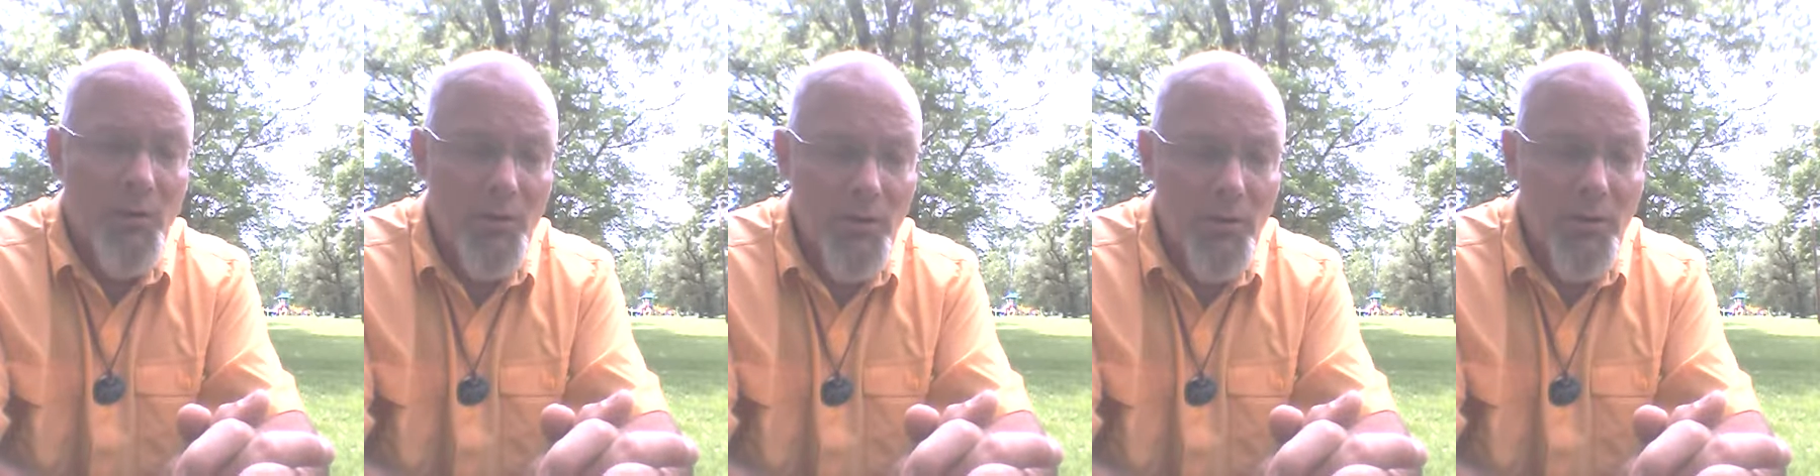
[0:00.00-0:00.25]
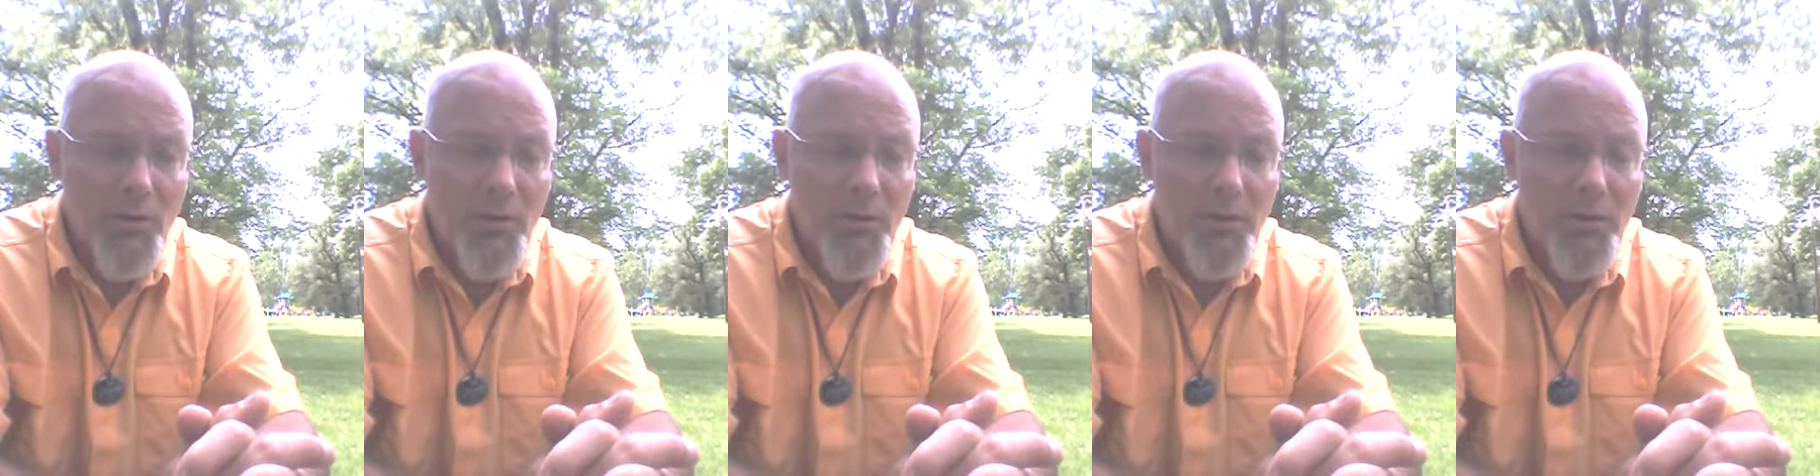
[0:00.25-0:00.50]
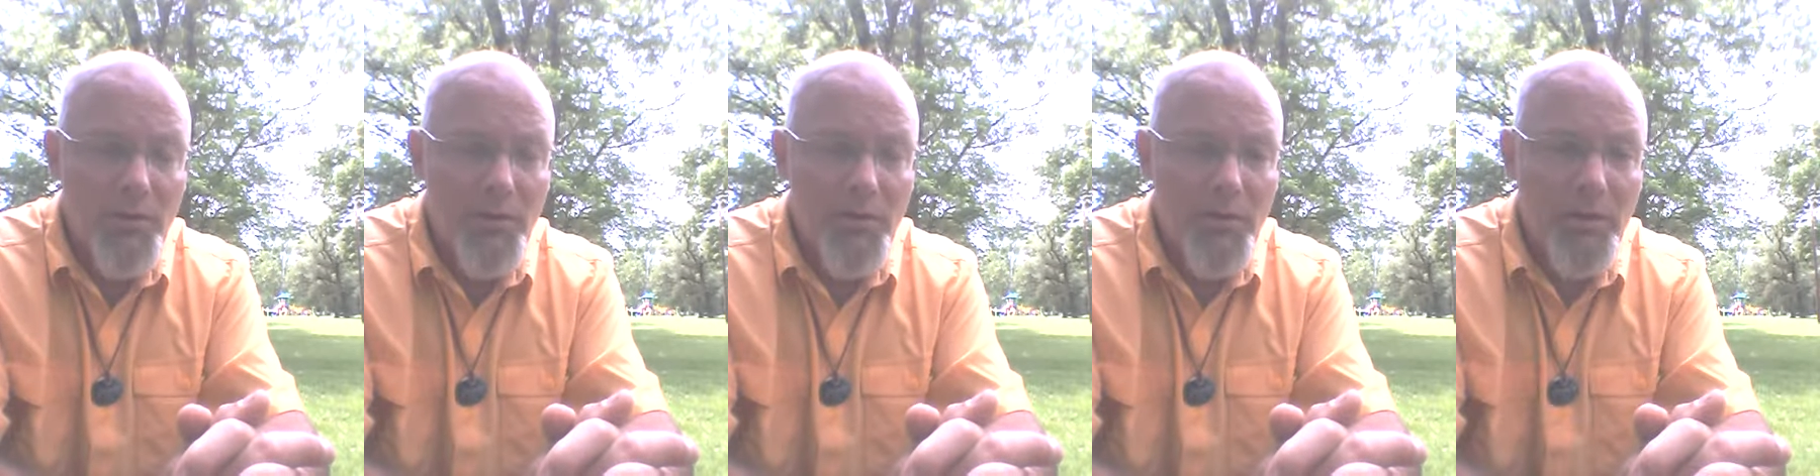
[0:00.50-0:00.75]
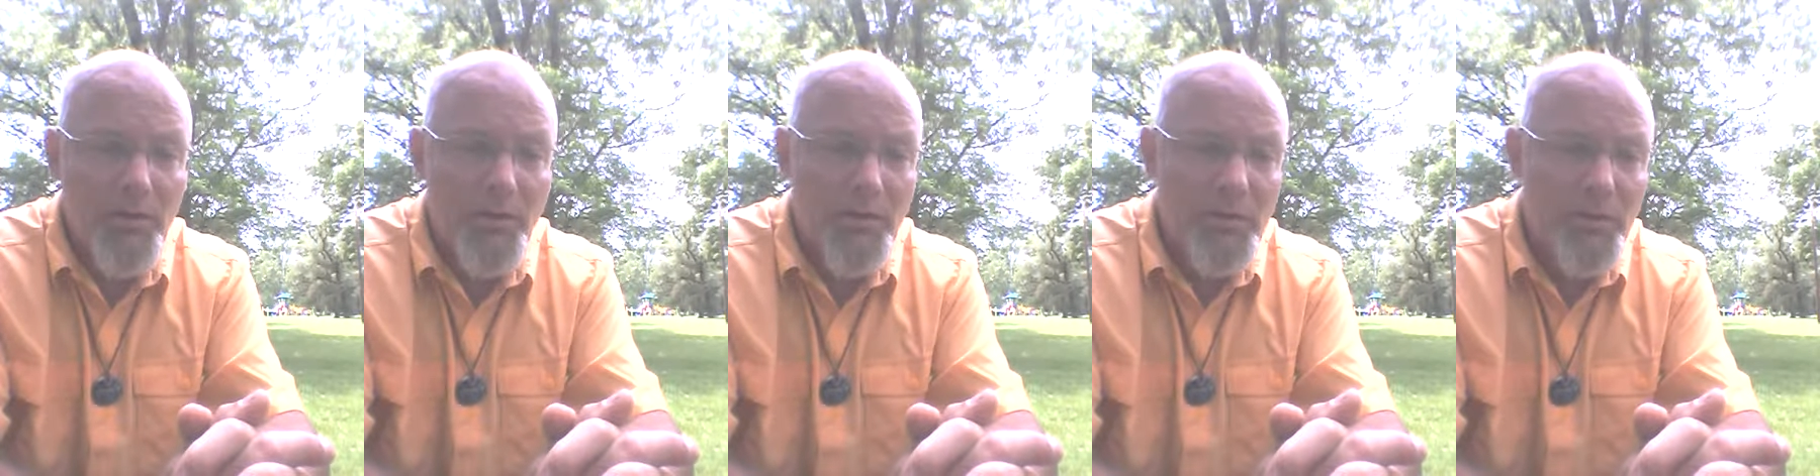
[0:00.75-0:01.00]
or
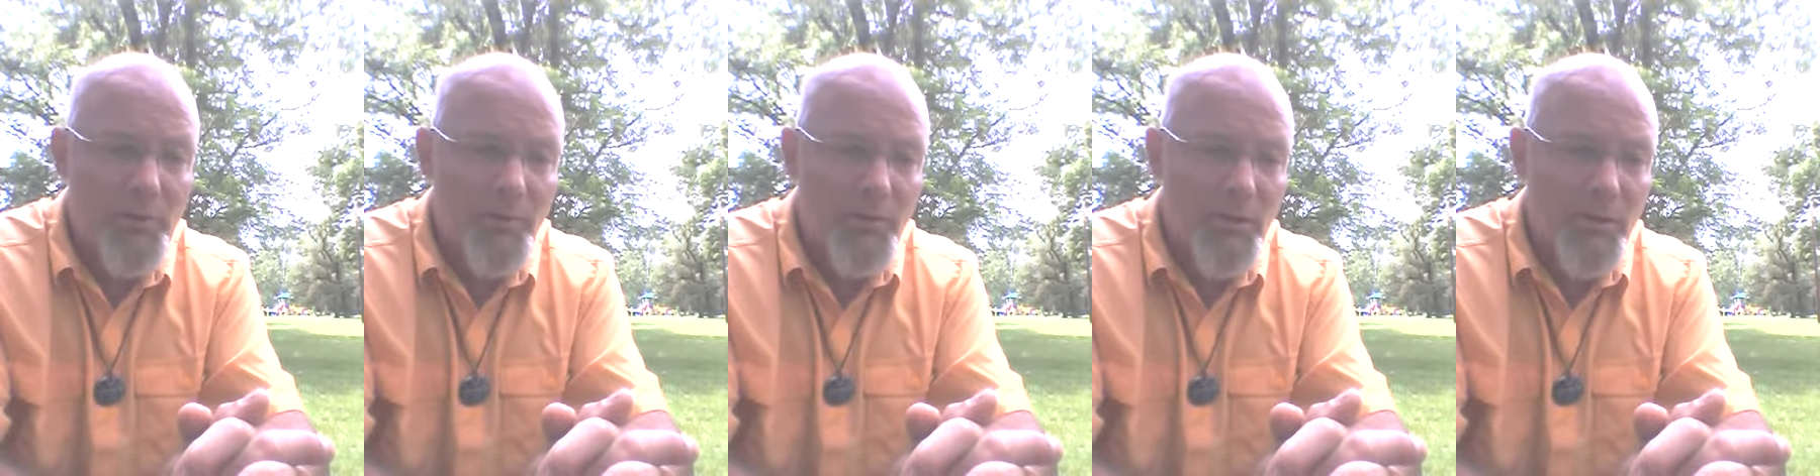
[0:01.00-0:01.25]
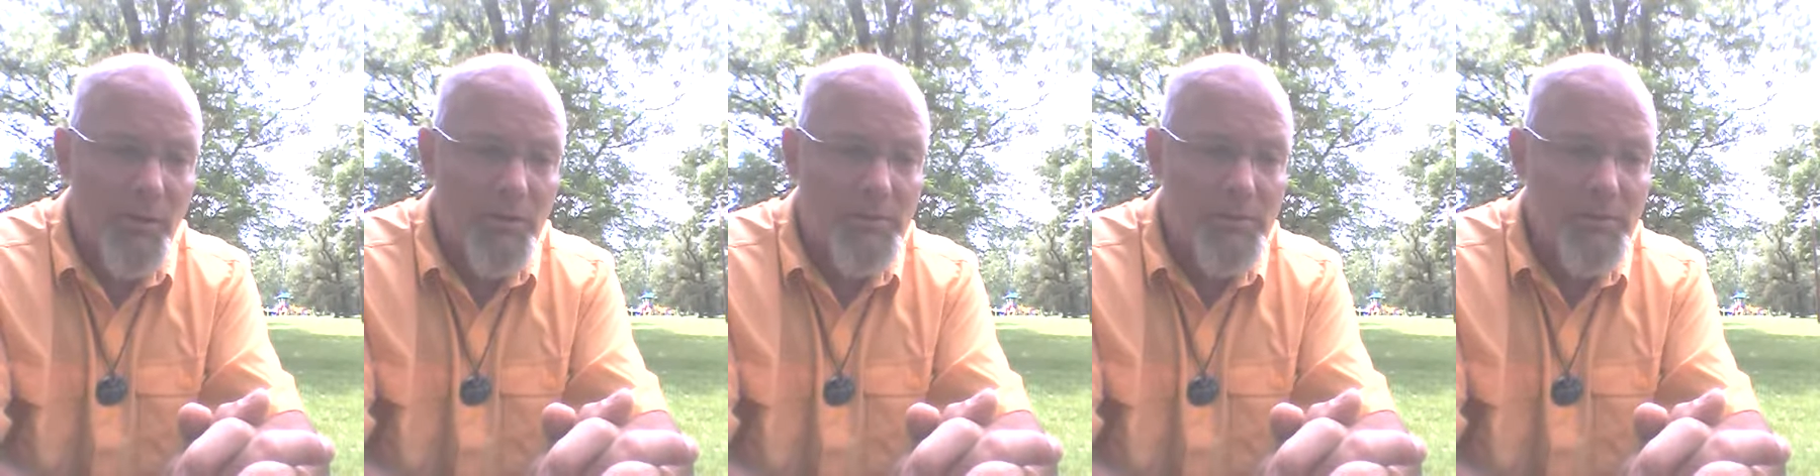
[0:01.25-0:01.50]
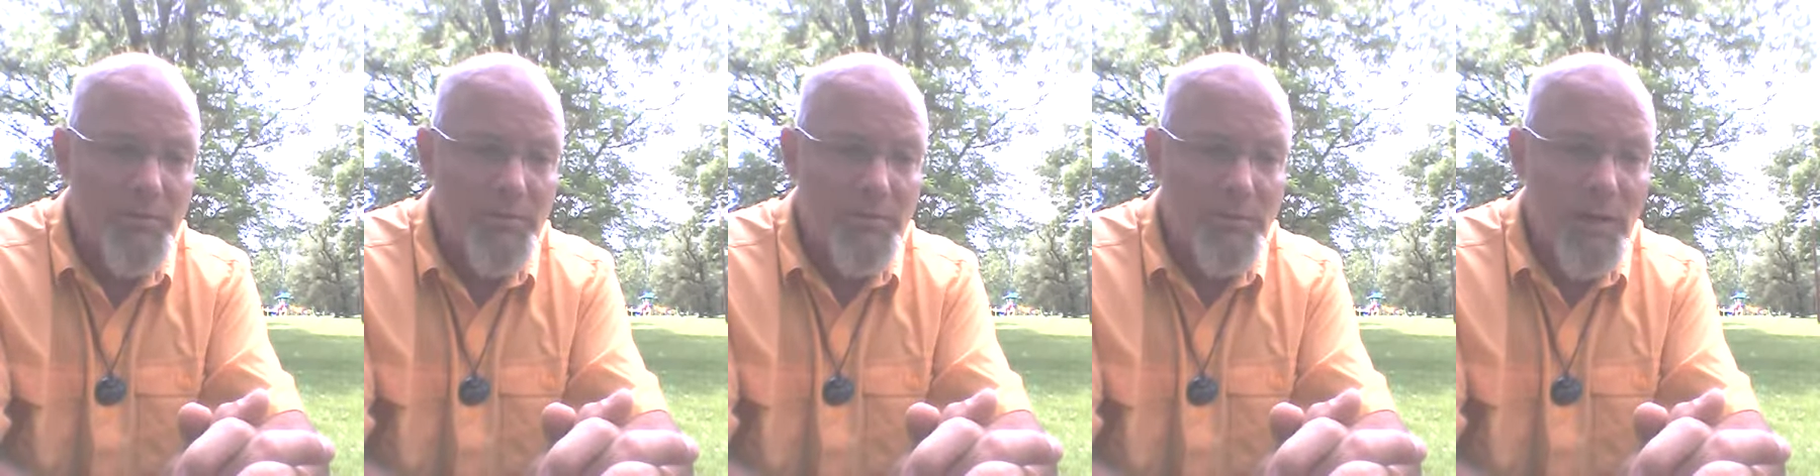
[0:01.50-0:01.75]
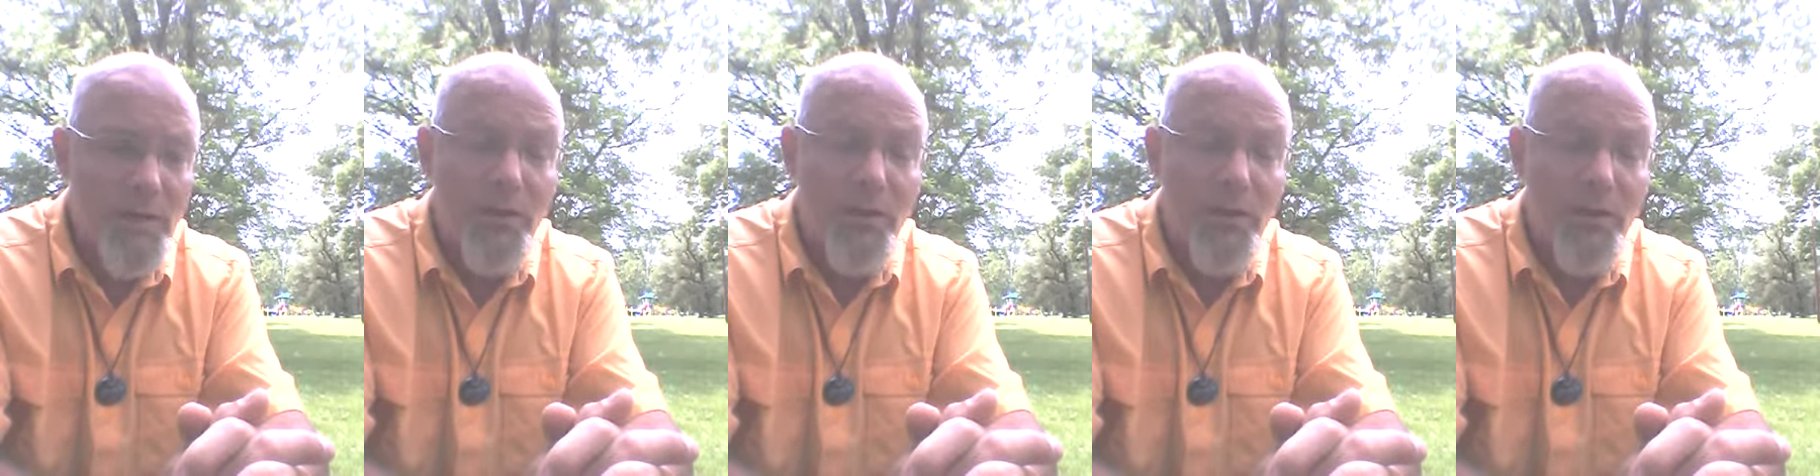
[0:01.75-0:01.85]
hearing the words?